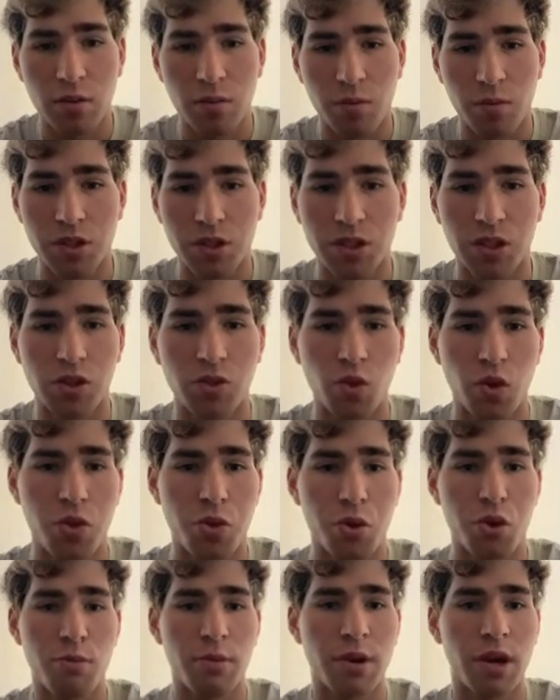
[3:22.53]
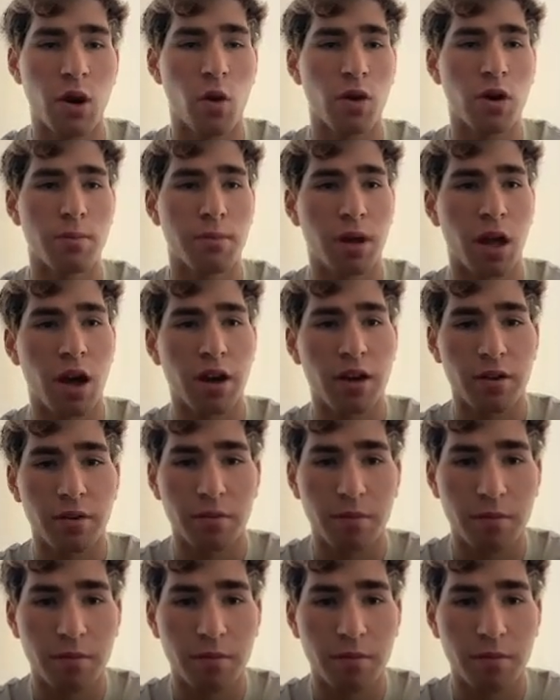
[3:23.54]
which is also a 3-minute order block,